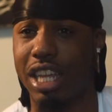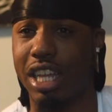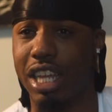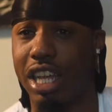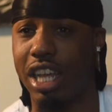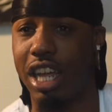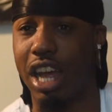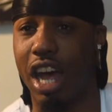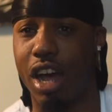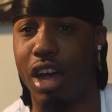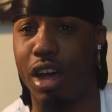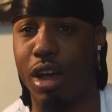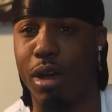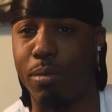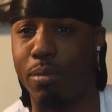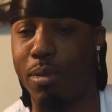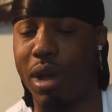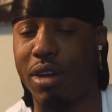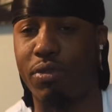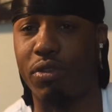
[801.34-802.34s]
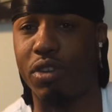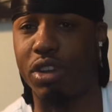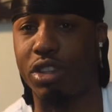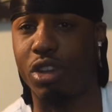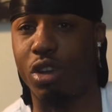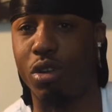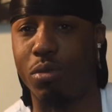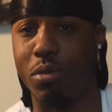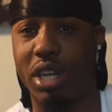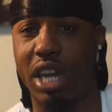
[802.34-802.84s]
my friend told
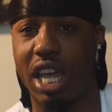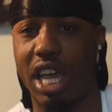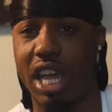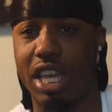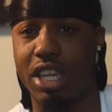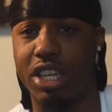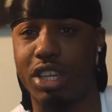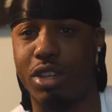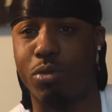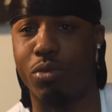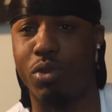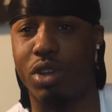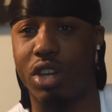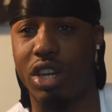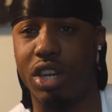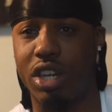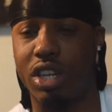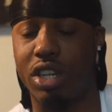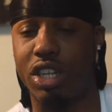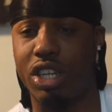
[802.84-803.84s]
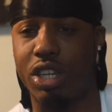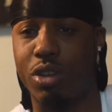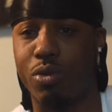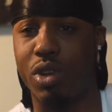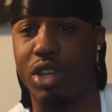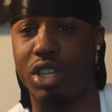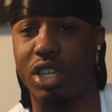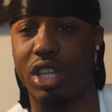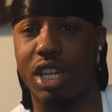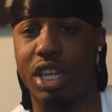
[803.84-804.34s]
me that when she wants
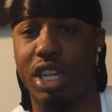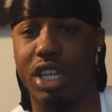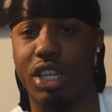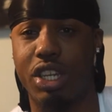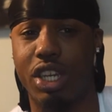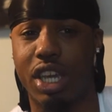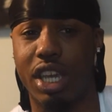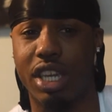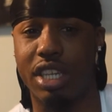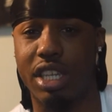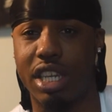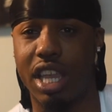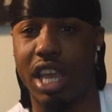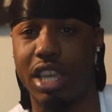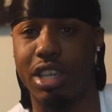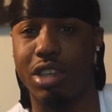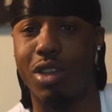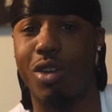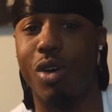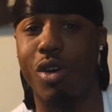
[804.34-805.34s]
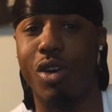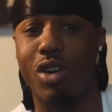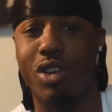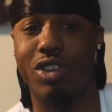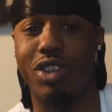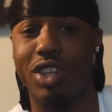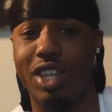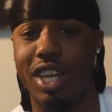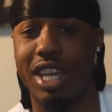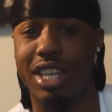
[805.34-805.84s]
to initiate sex, all she
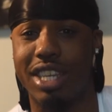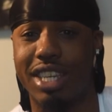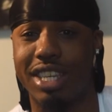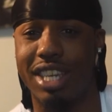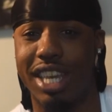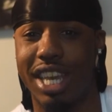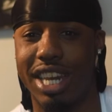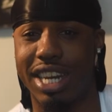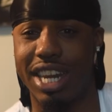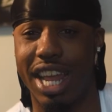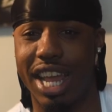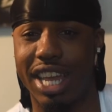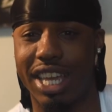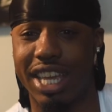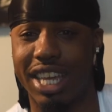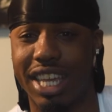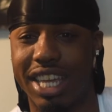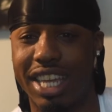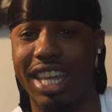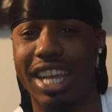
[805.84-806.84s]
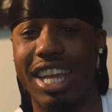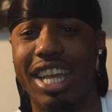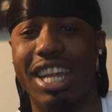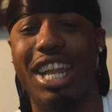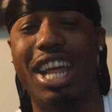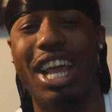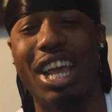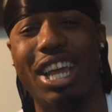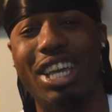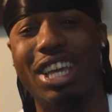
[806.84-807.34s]
does is get naked.
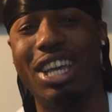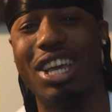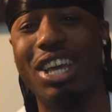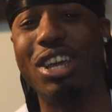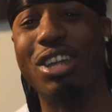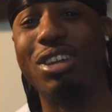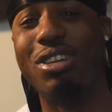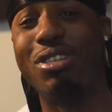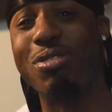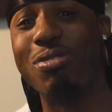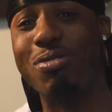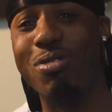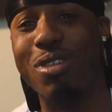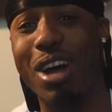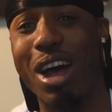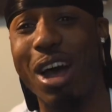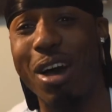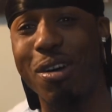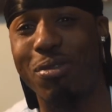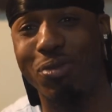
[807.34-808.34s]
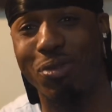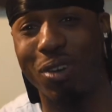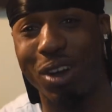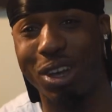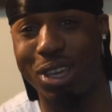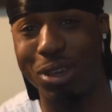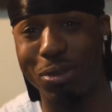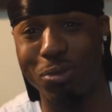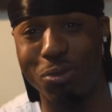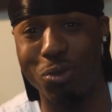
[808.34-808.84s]
Like, do you know how
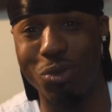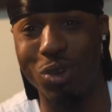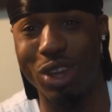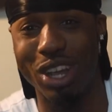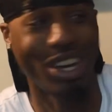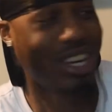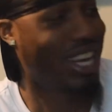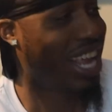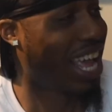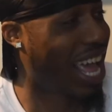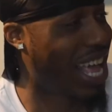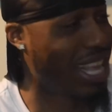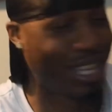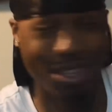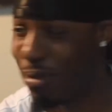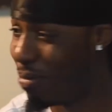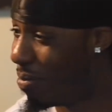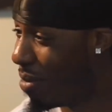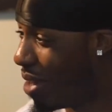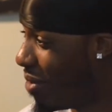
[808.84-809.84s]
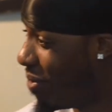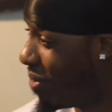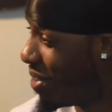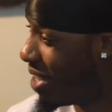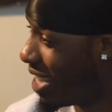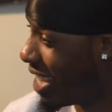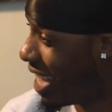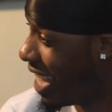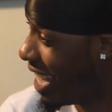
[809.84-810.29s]
fucking weird that has to be for son?